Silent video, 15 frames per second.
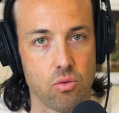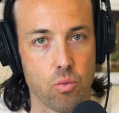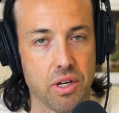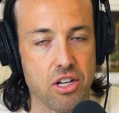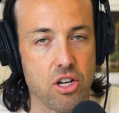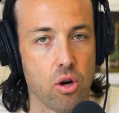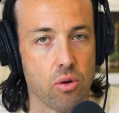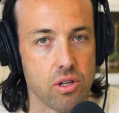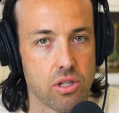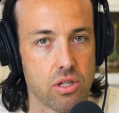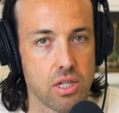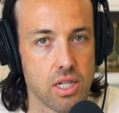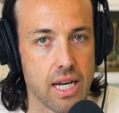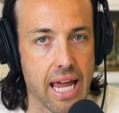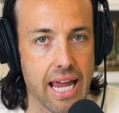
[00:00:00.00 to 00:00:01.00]
We noticed
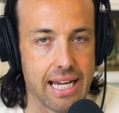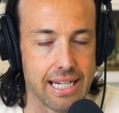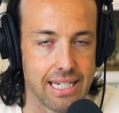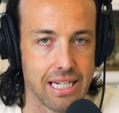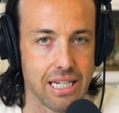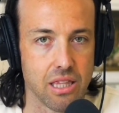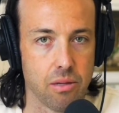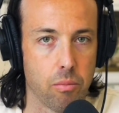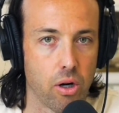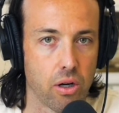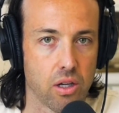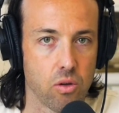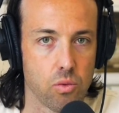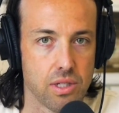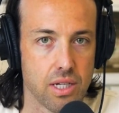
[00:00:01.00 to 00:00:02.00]
in 2018 the
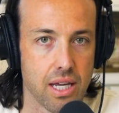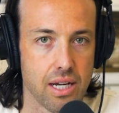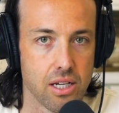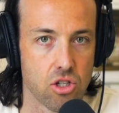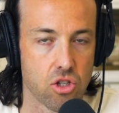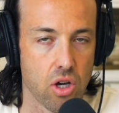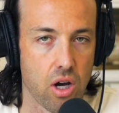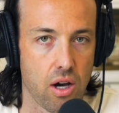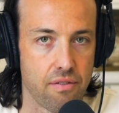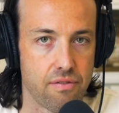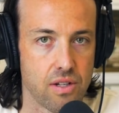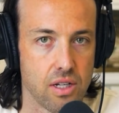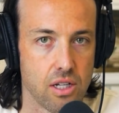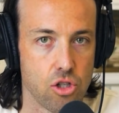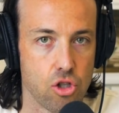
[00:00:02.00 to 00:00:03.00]
market was getting soft,
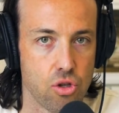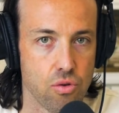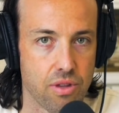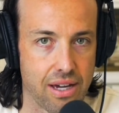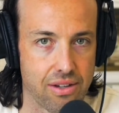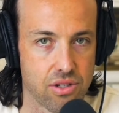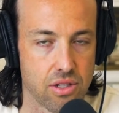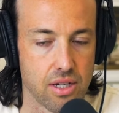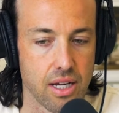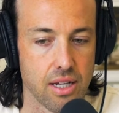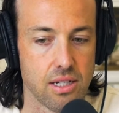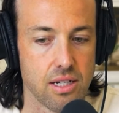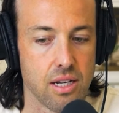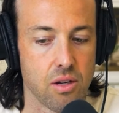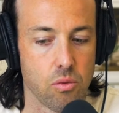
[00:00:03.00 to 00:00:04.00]
and in
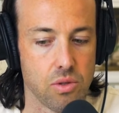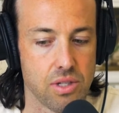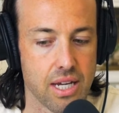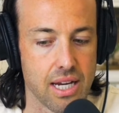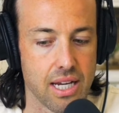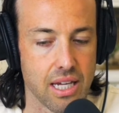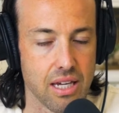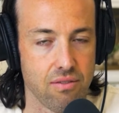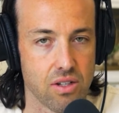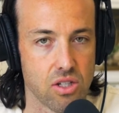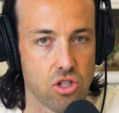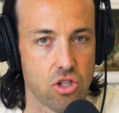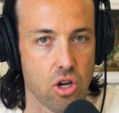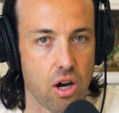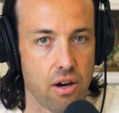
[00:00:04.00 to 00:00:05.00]
2019 it was getting even
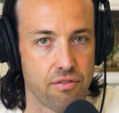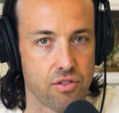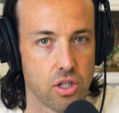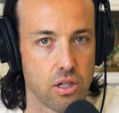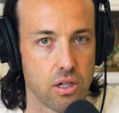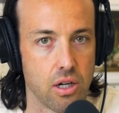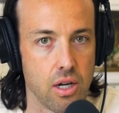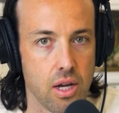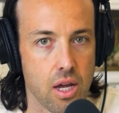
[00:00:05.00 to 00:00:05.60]
softer,